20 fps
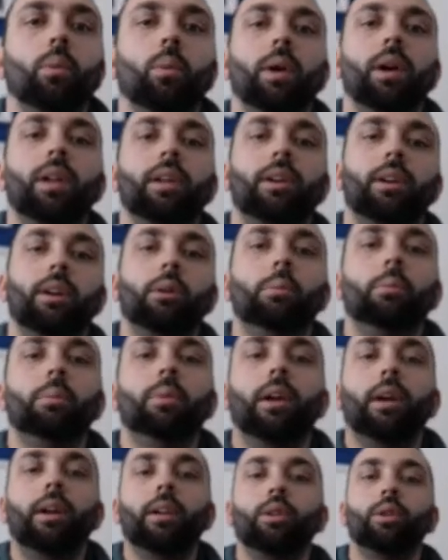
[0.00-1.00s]
Welcome
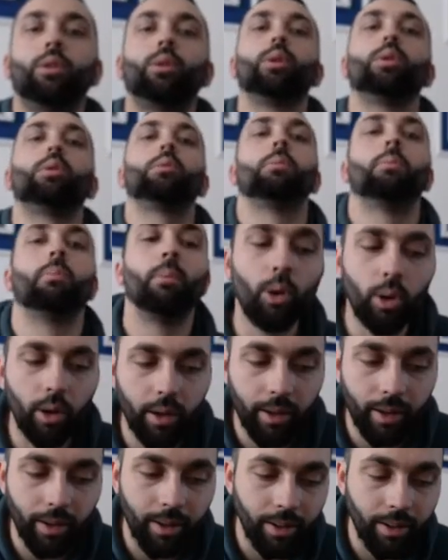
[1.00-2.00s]
and good
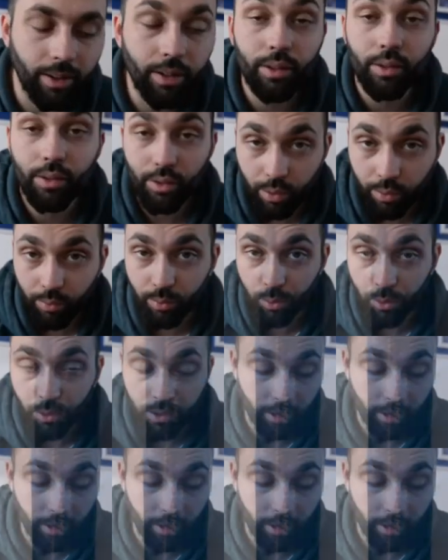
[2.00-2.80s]
morning to Rode.